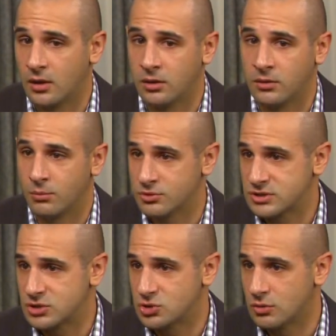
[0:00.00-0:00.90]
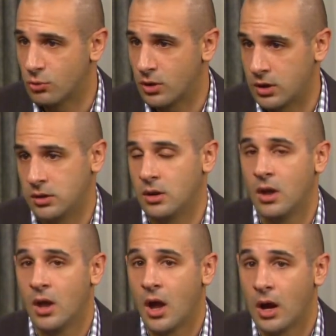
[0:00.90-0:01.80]
uh, the most injured Marine. Mm
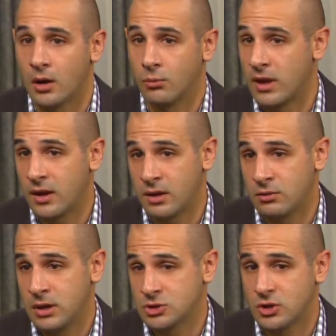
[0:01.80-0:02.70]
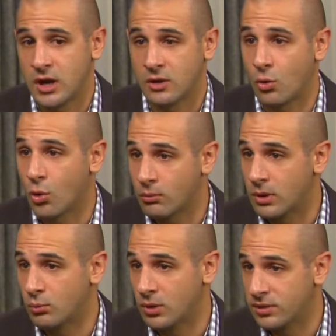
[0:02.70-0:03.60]
-hmm. Our, we, had, we actually had a
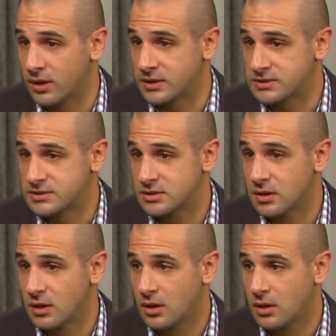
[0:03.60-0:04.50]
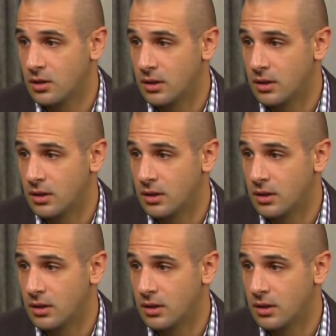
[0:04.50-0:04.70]
corpsman with us, mm -hmm.